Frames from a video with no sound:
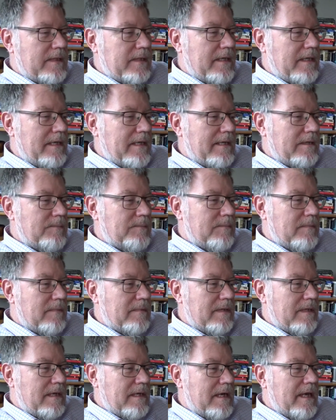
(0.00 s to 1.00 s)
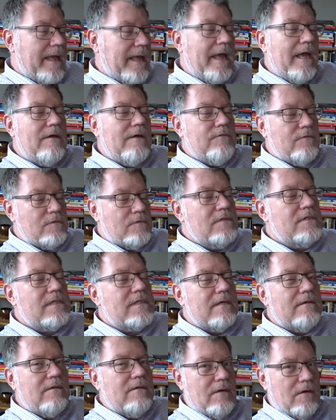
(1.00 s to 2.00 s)
I have
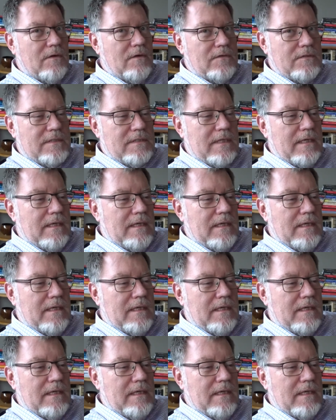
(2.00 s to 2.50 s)
also got